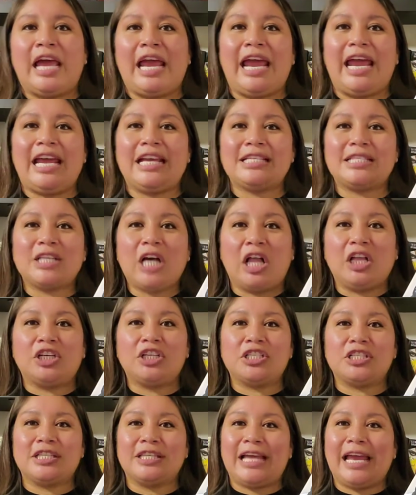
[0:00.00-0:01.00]
a
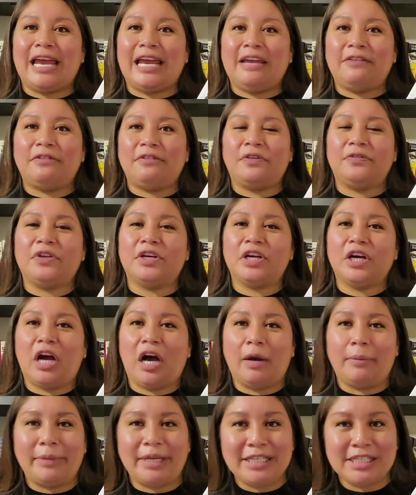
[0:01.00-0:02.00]
scholar slave of the
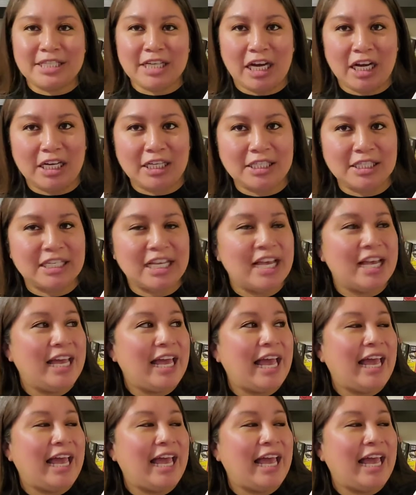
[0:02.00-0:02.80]
Commandant,